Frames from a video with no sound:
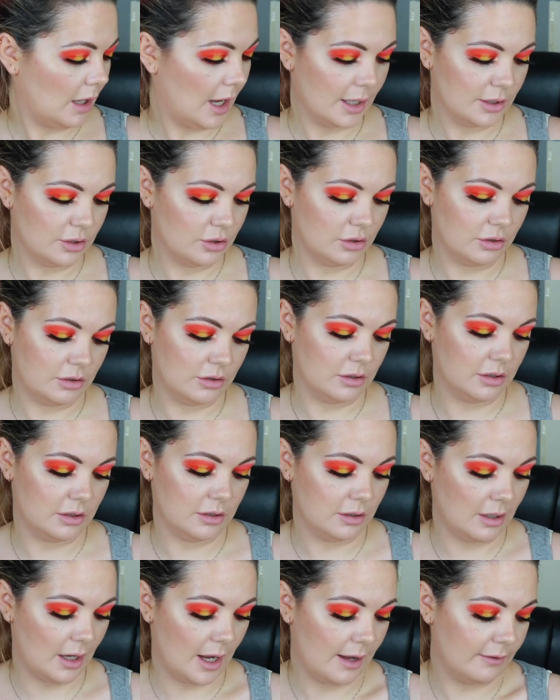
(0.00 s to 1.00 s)
I
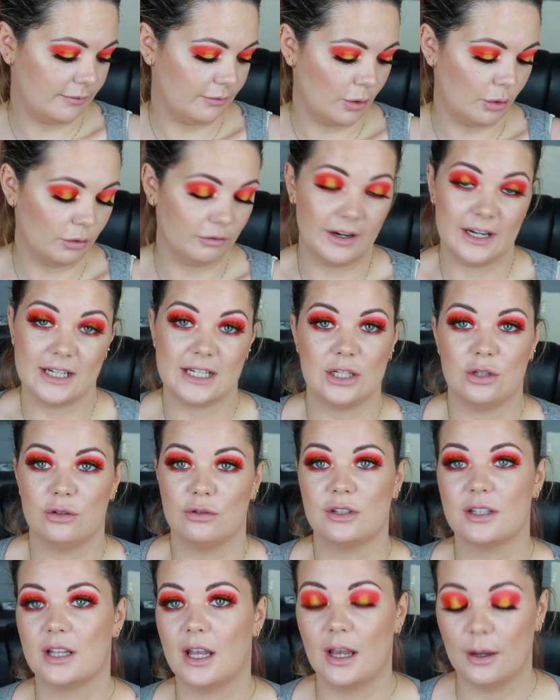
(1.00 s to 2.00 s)
just, I've already
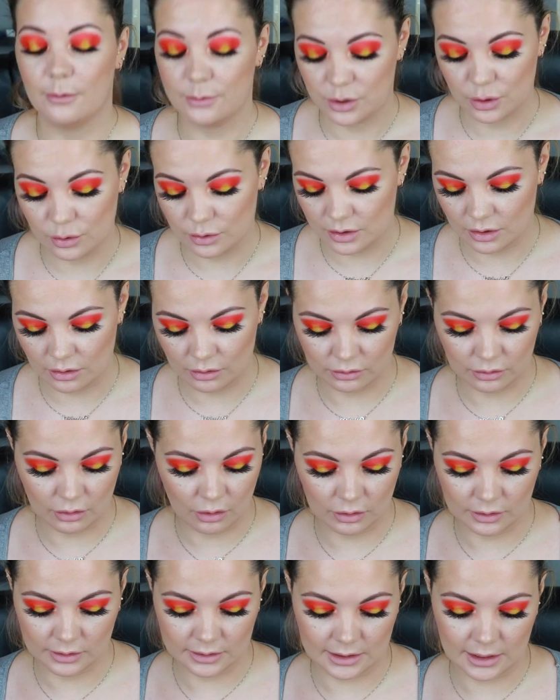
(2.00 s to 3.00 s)
used it. I was using it on
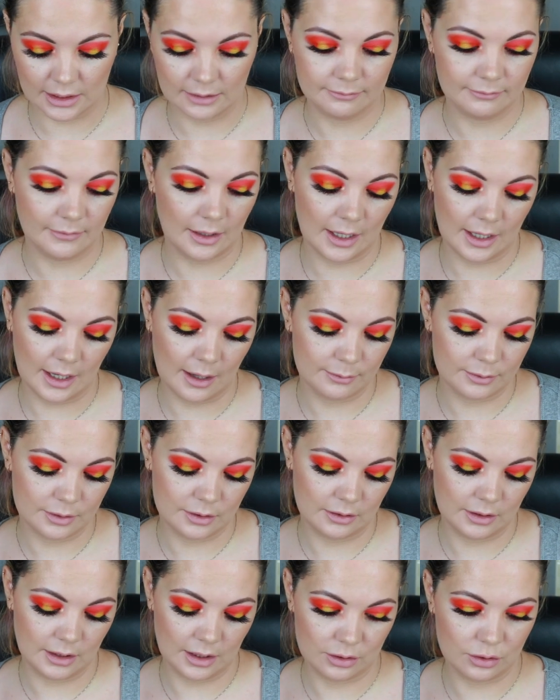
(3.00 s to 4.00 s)
holiday. I
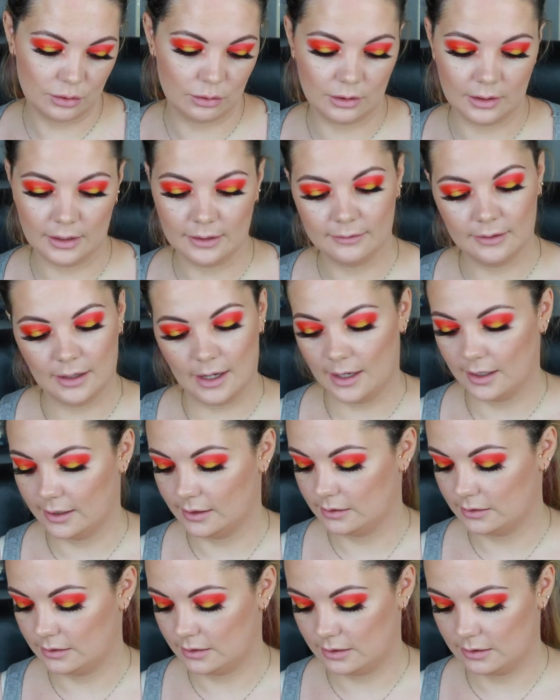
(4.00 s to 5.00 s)
absolutely adore it.
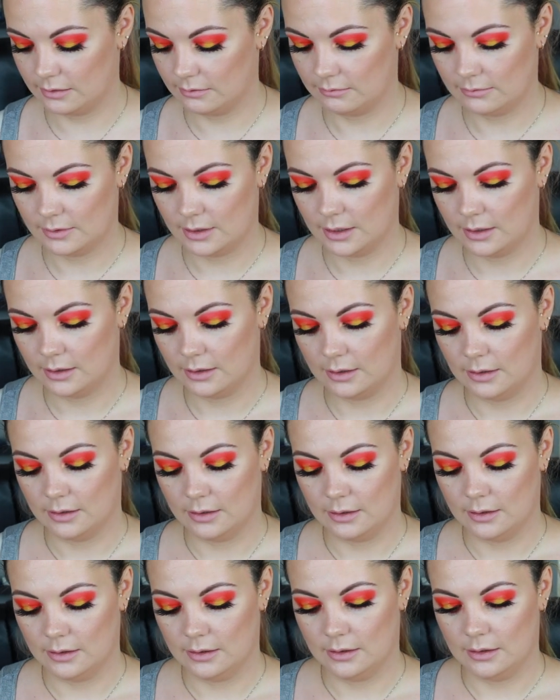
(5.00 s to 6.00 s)
And
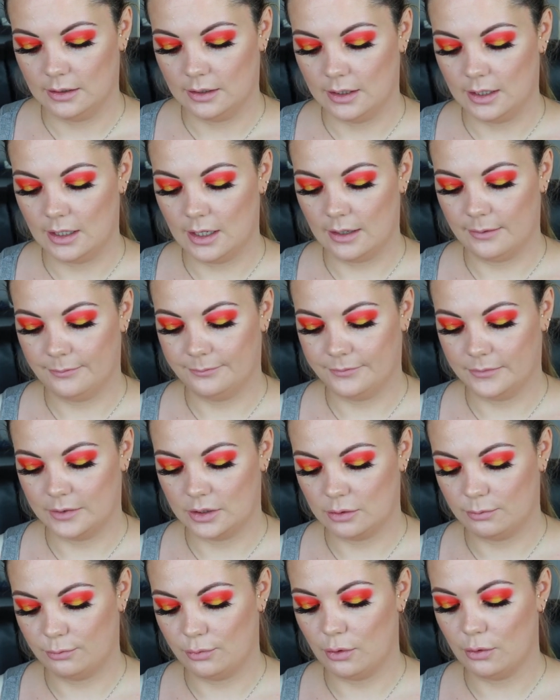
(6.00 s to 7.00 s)
yeah,
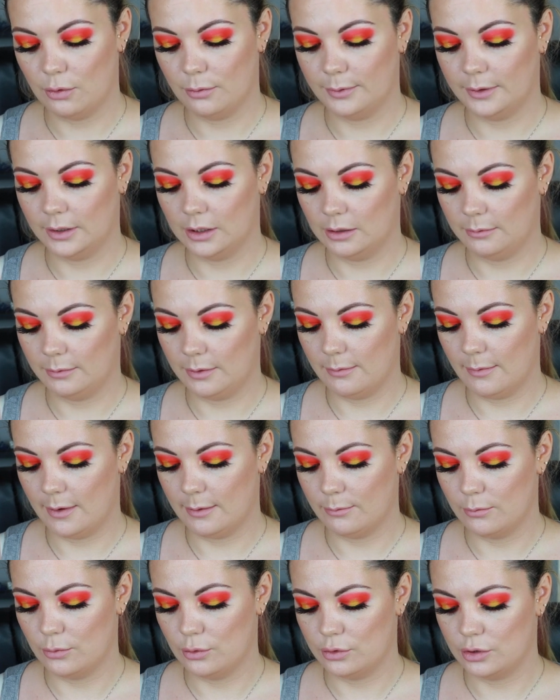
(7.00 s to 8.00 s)
it's probably going to be my
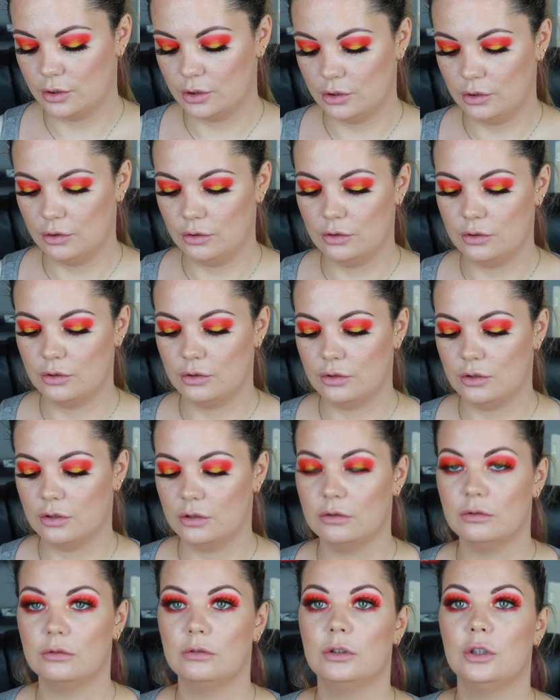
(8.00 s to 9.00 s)
most
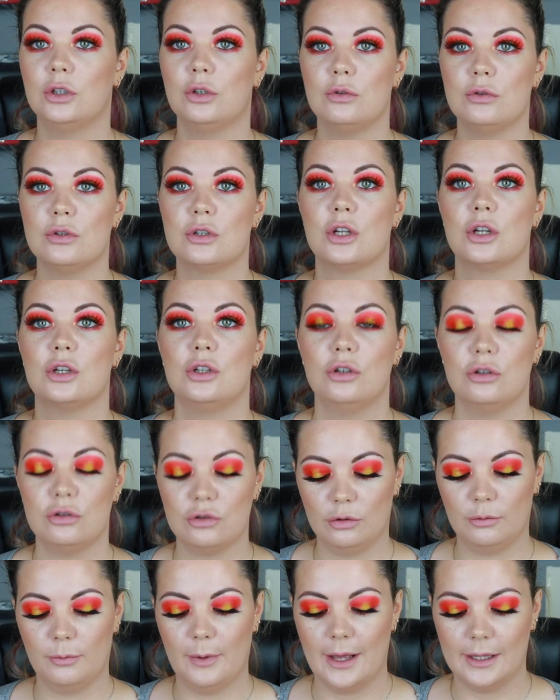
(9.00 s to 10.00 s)
used used
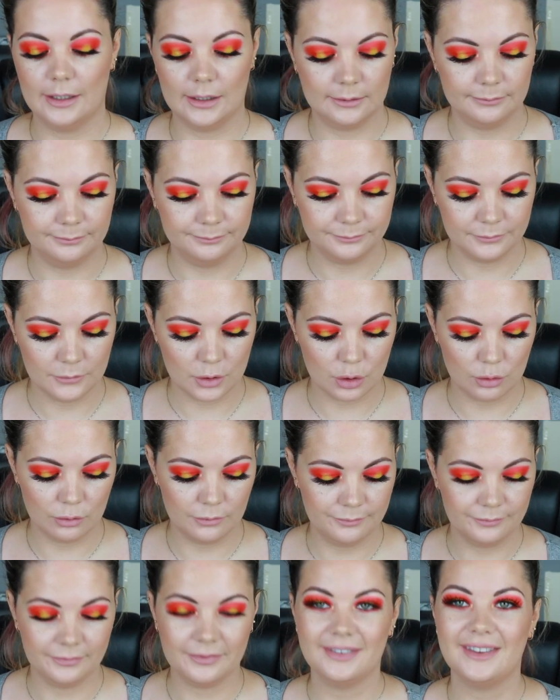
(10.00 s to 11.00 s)
neutral palette.
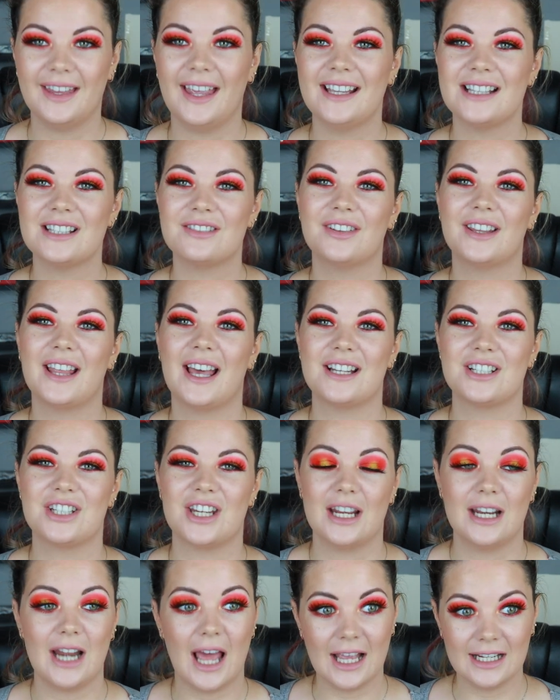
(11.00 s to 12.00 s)
So thanks for that,
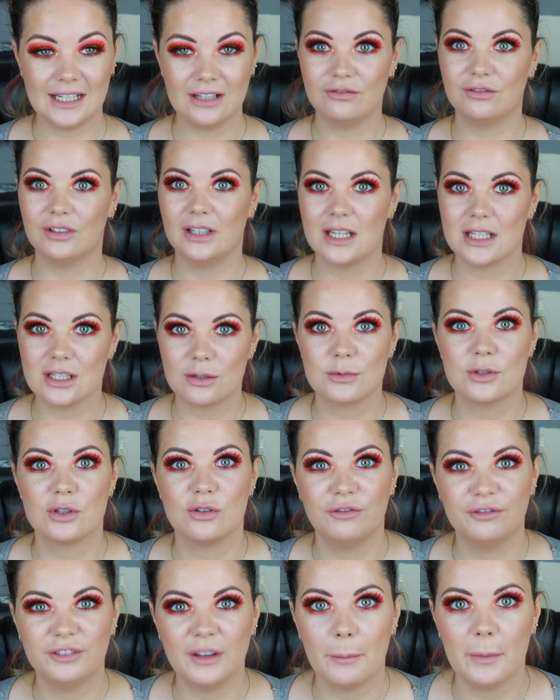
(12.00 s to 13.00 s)
Jen. I didn't realise it was
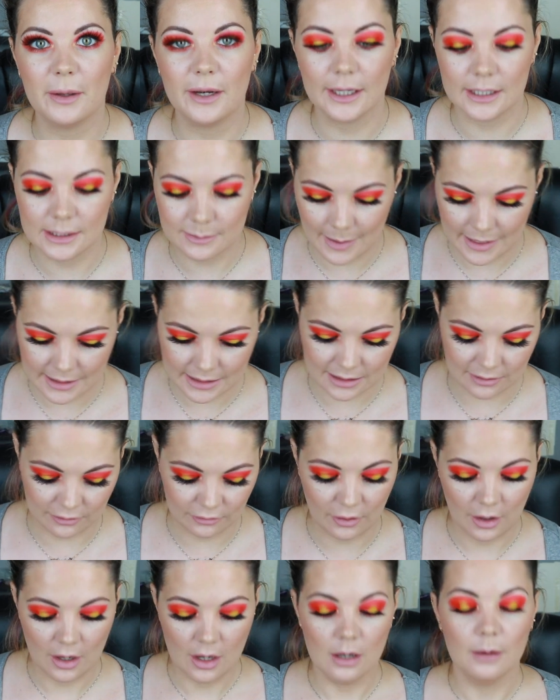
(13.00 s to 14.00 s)
so flippin'
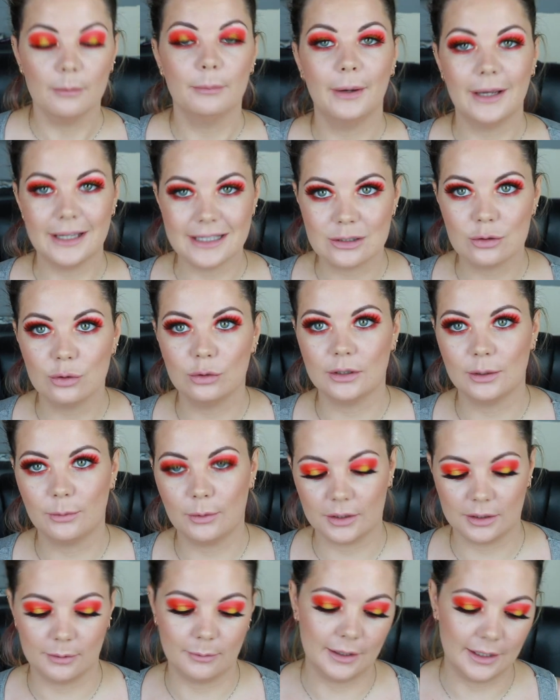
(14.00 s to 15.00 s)
expensive, but it's totally
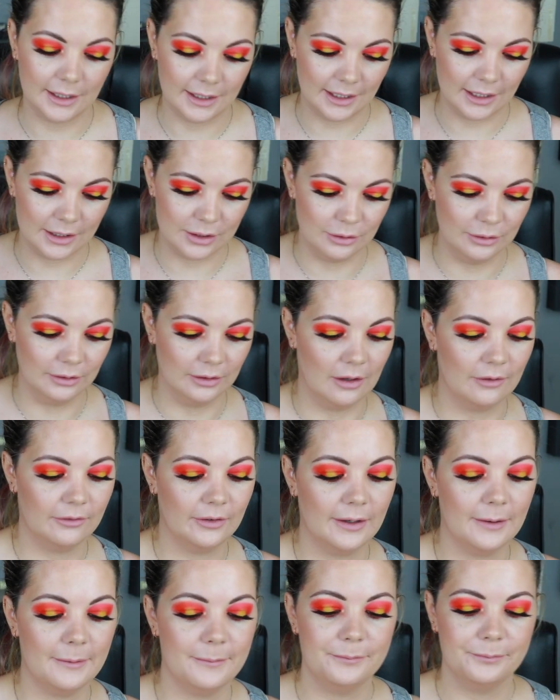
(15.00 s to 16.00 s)
worth the money and I do love
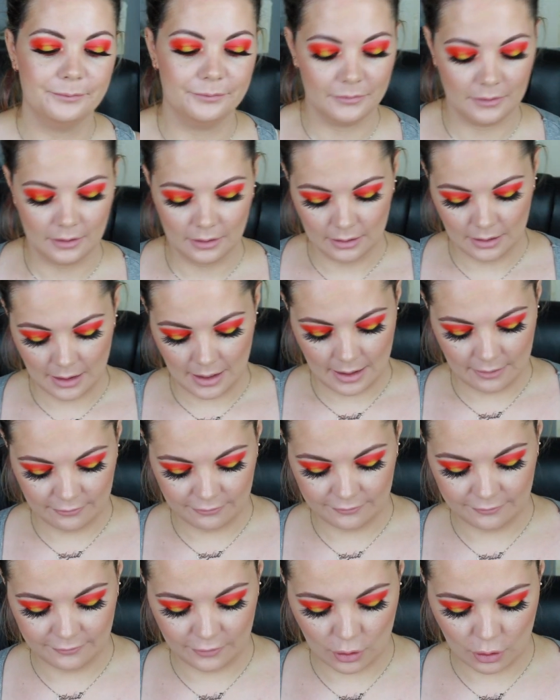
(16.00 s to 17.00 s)
it.
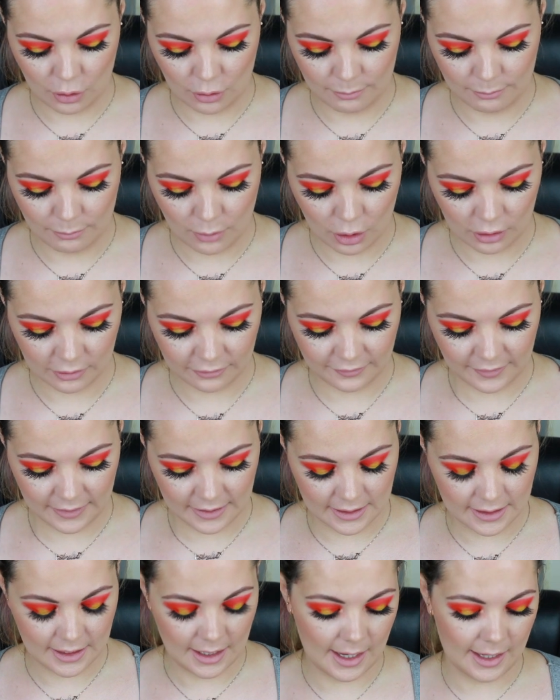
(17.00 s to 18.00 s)
From
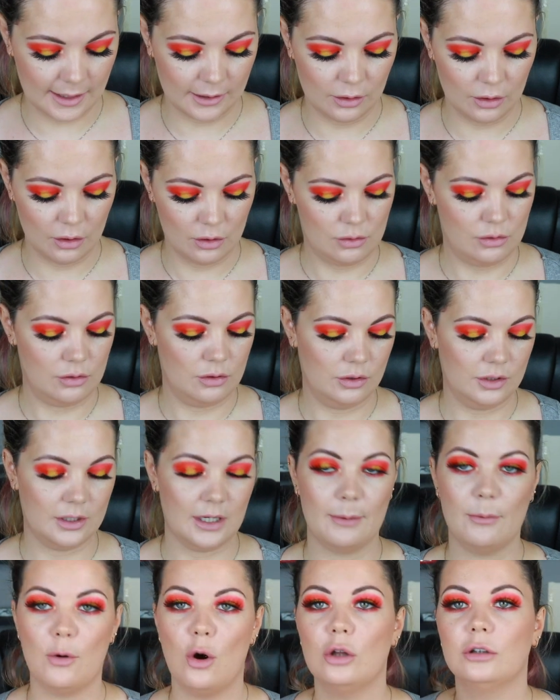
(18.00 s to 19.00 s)
Morphe, I got,
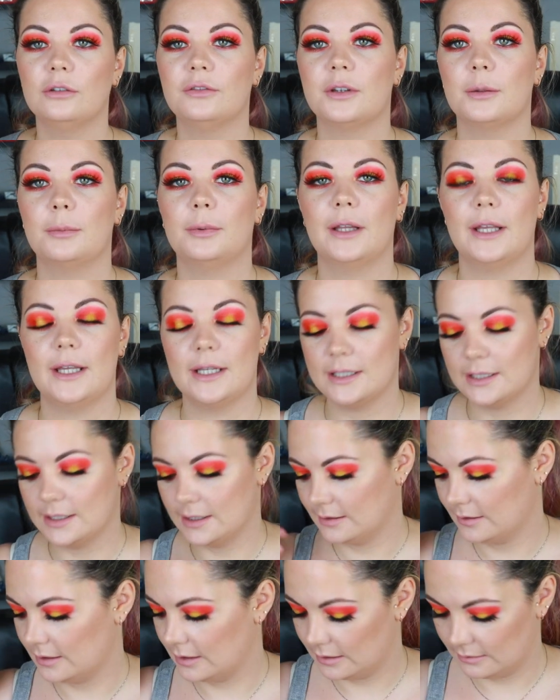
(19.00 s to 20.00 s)
I'm all over the
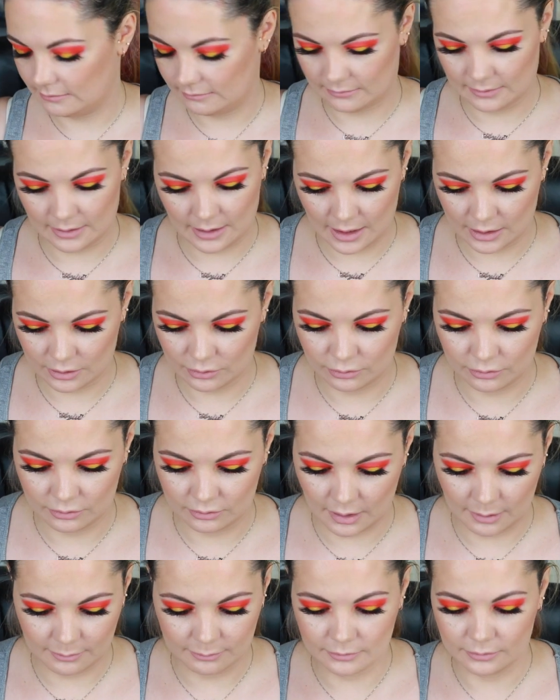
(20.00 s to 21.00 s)
place. I don't,
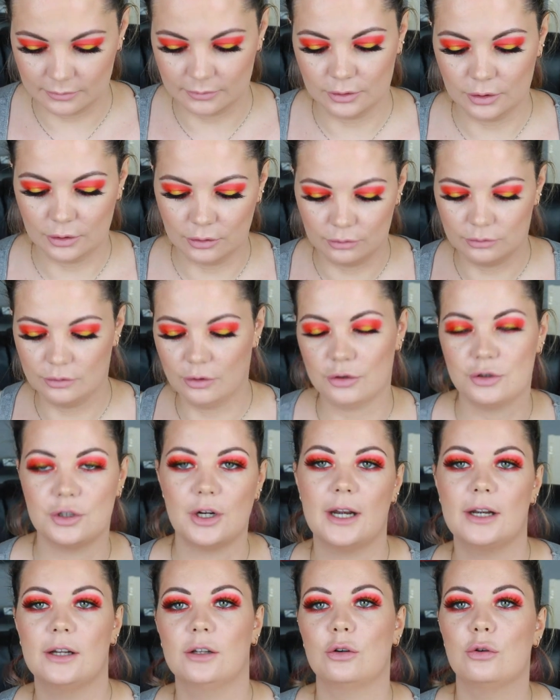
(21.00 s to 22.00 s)
I'm, you know, not
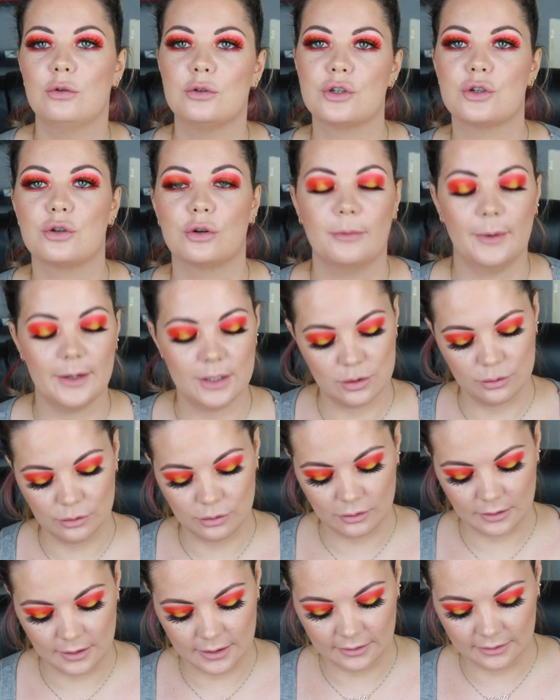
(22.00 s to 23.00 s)
trying to go store by
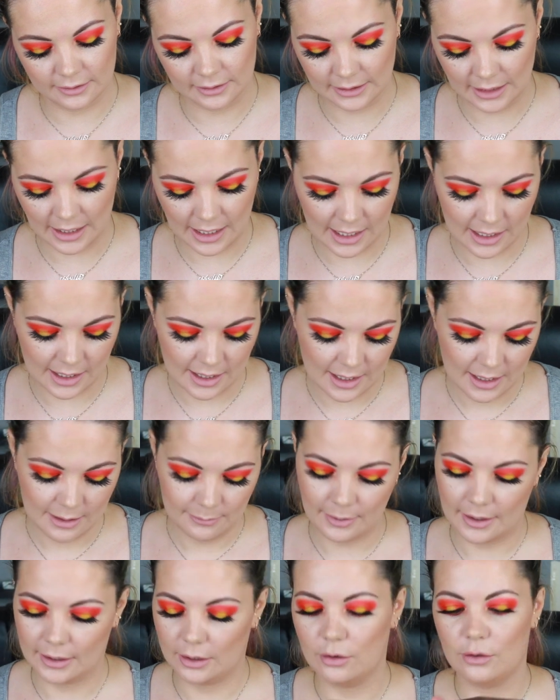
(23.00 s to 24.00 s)
store or anything like that,
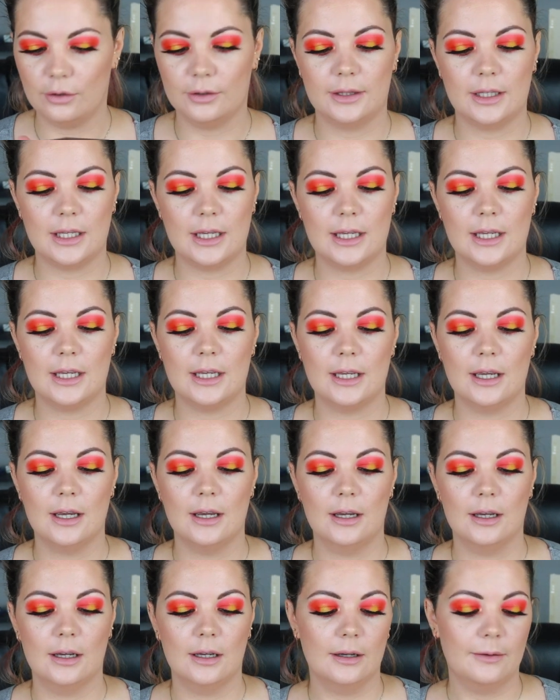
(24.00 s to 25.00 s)
but I got the
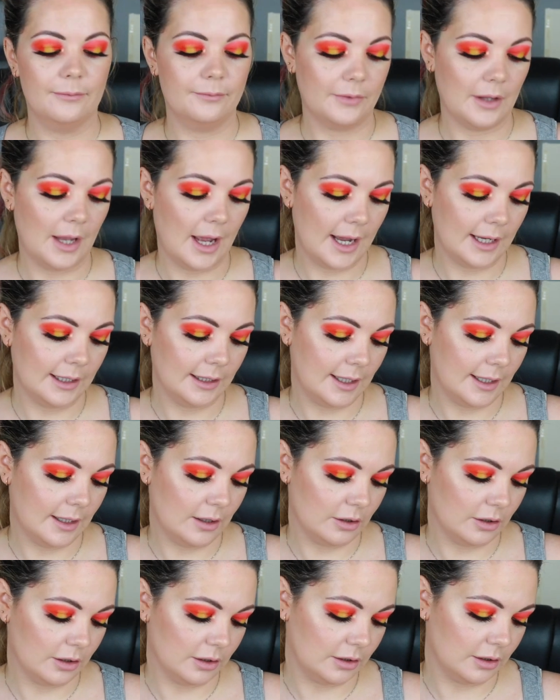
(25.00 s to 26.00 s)

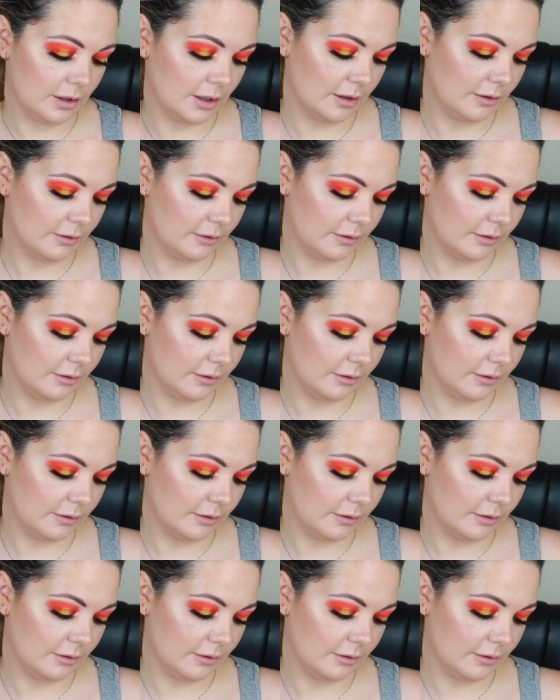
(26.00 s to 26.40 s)
highlighter